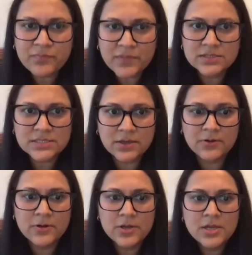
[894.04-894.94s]
So
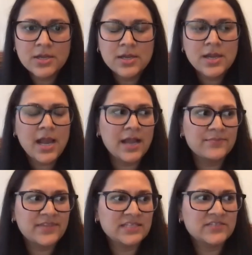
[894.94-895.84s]

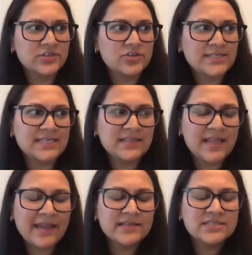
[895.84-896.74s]
thanks for addressing
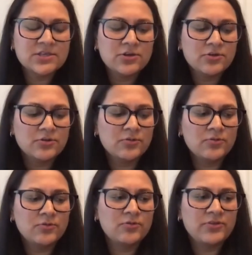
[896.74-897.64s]
that. And so,
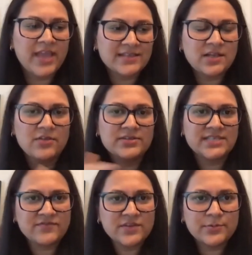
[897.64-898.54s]
yes, all the
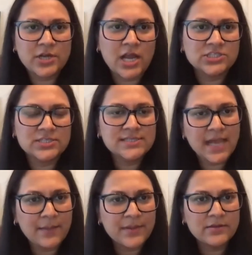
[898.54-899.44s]
safety precautions
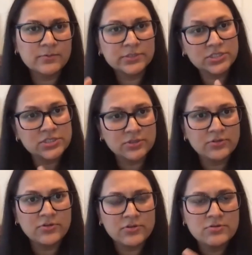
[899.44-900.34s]
happen, and we're still
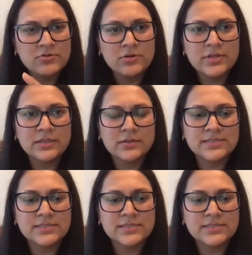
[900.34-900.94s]
noting those